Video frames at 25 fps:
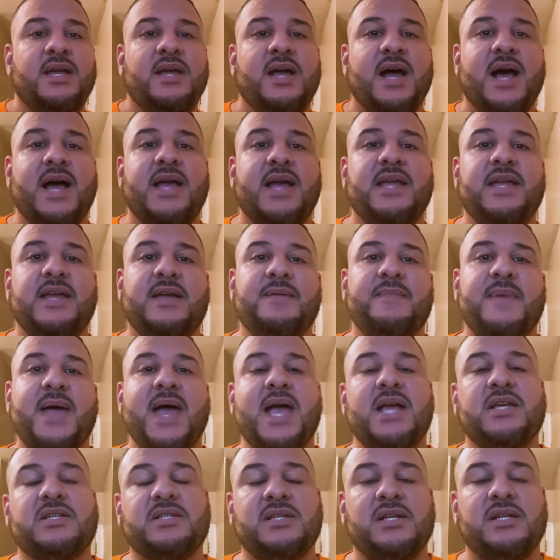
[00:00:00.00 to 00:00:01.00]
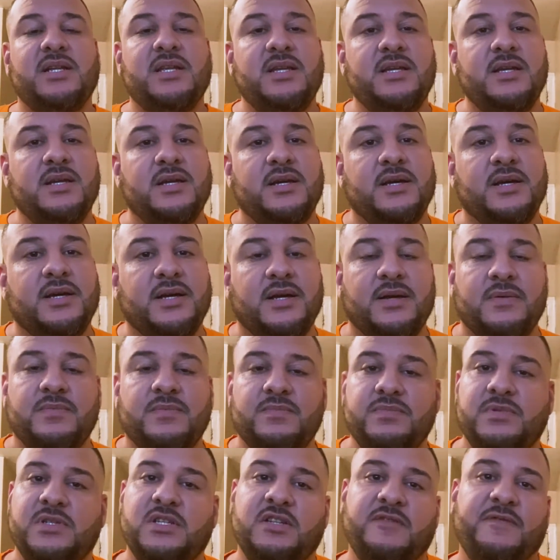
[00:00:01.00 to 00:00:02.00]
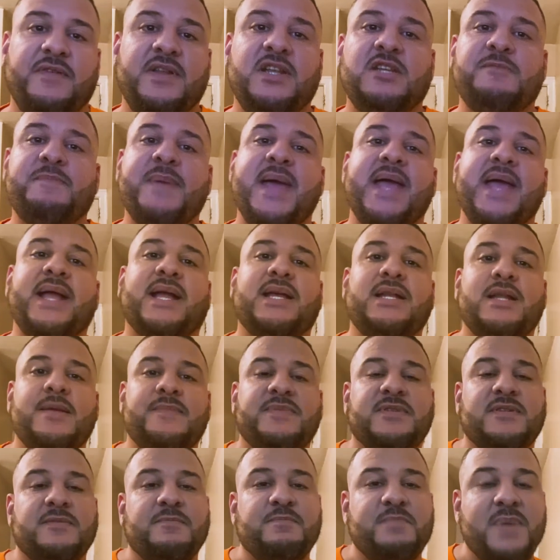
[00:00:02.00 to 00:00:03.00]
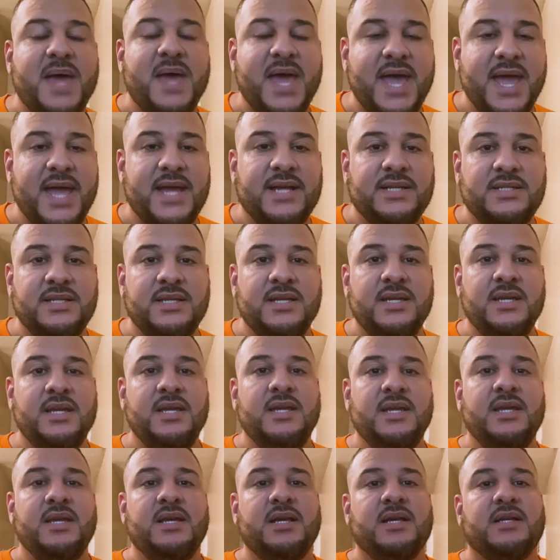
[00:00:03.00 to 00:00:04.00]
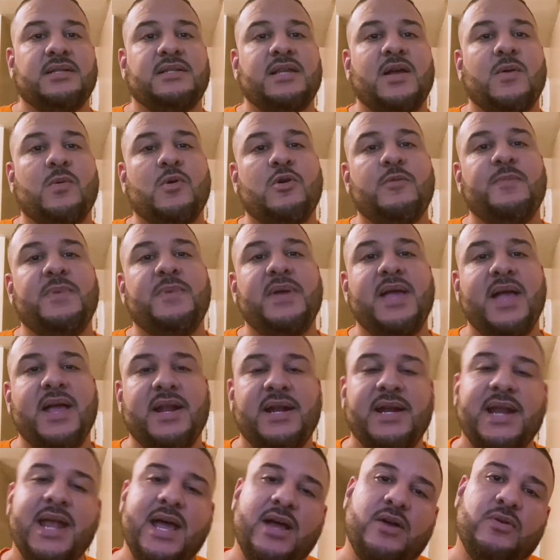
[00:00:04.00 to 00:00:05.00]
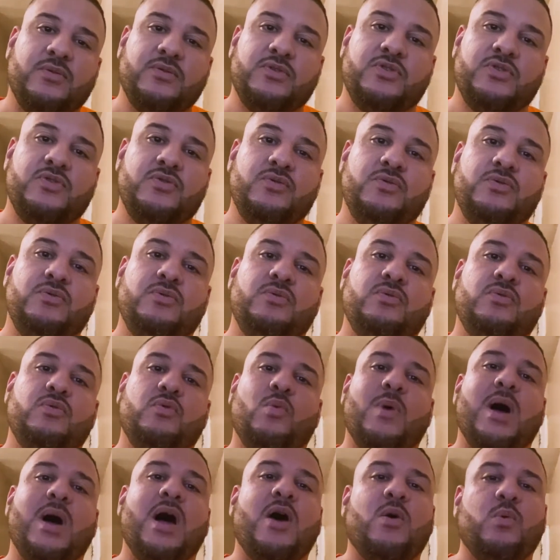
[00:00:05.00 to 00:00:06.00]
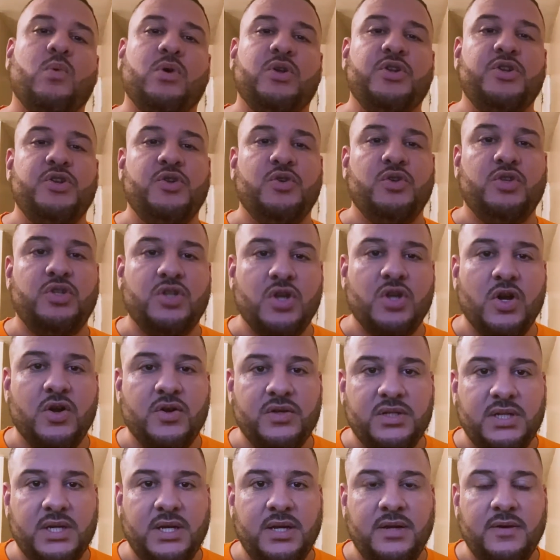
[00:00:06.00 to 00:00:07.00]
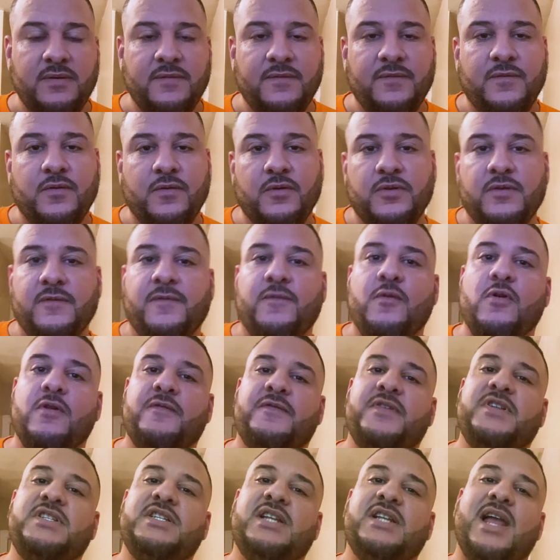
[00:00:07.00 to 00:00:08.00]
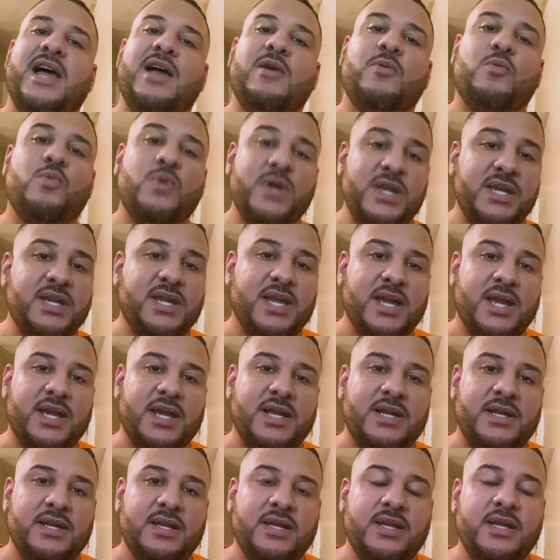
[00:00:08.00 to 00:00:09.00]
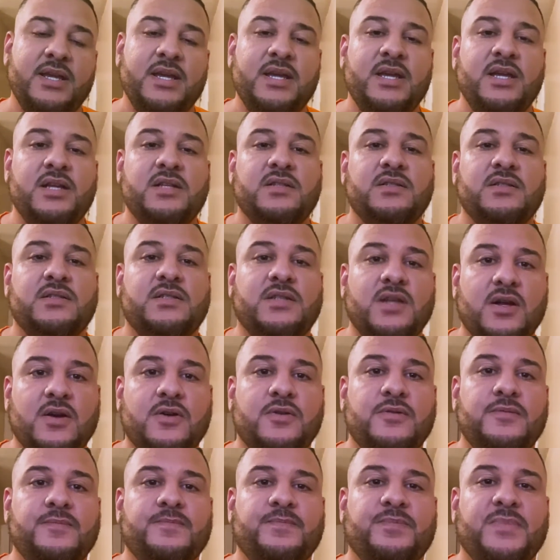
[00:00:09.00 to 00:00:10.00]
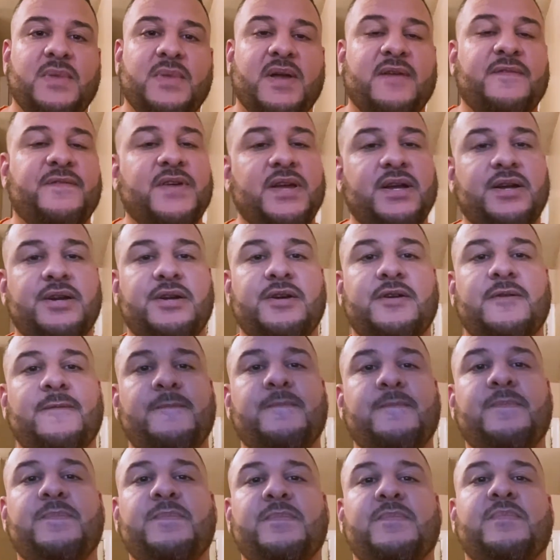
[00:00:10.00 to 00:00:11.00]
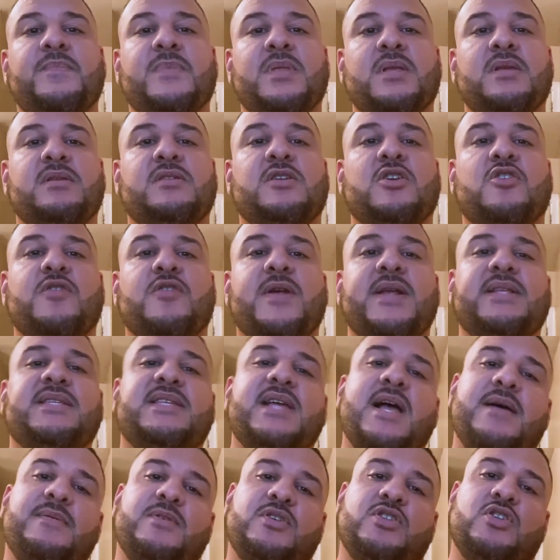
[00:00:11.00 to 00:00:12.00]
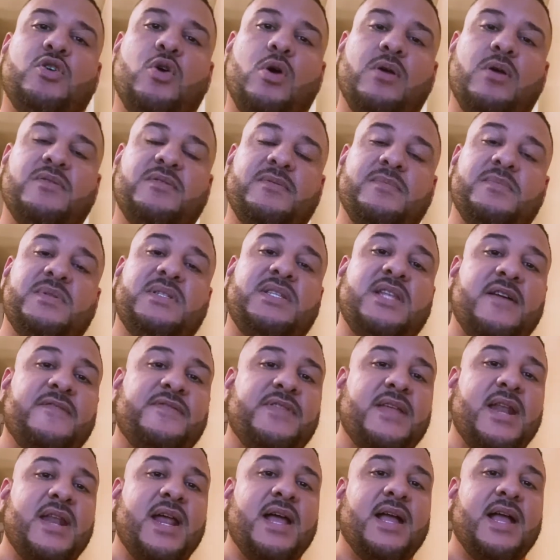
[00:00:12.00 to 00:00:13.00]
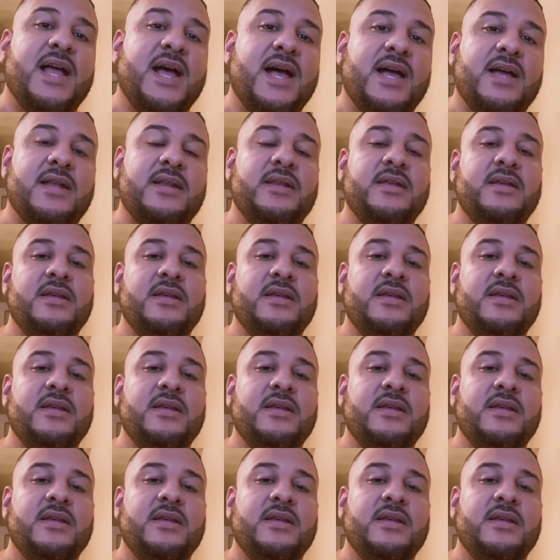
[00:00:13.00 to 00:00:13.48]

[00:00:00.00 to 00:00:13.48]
I am actually just finished packing up some bags because I will be heading out to Wildwood, New Jersey for the 4th of July weekend. So I figured it's a great time to show off some stuff that I got